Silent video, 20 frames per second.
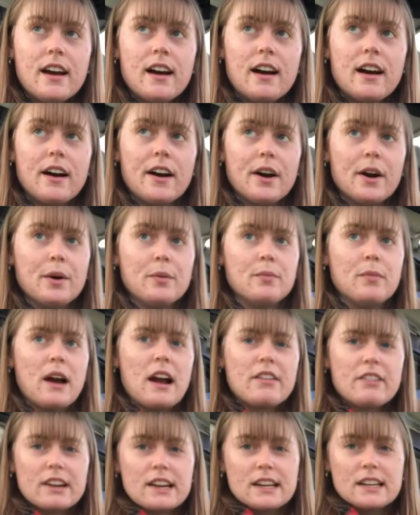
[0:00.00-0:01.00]
I
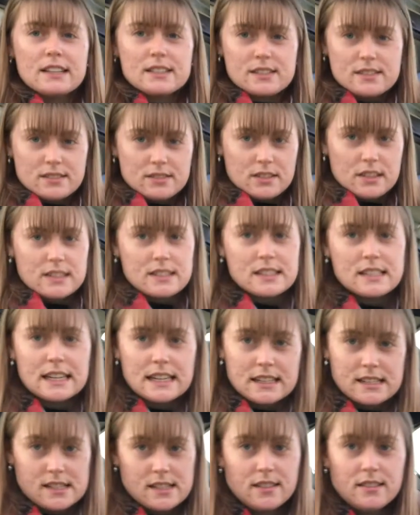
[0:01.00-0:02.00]
reckon it's
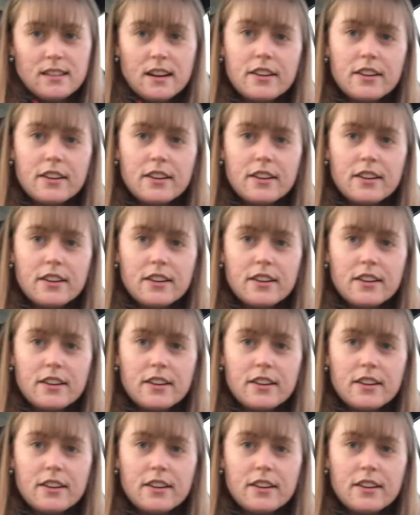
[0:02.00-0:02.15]
decent.